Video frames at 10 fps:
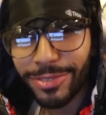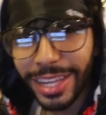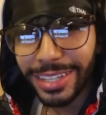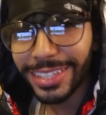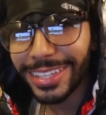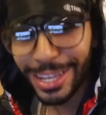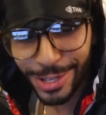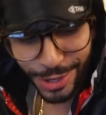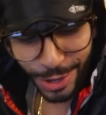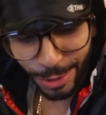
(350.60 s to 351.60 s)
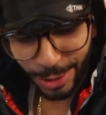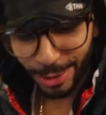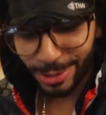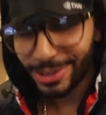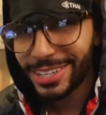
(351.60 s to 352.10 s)
the flight attendant has no
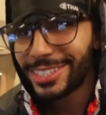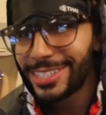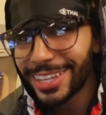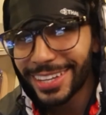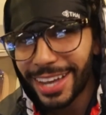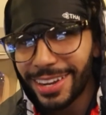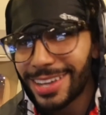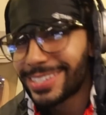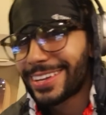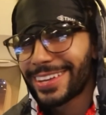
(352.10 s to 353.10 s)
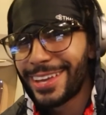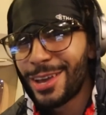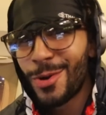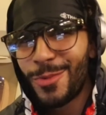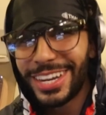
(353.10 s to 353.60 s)
clue. So she's looking at it and I was like,
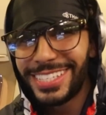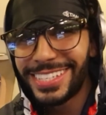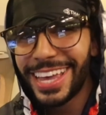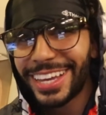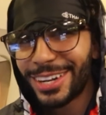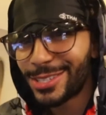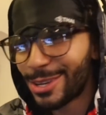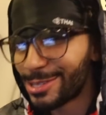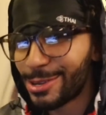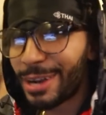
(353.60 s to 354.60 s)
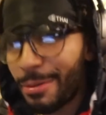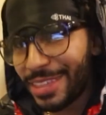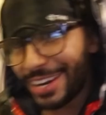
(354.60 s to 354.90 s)
why is he taking it so slow? And I'm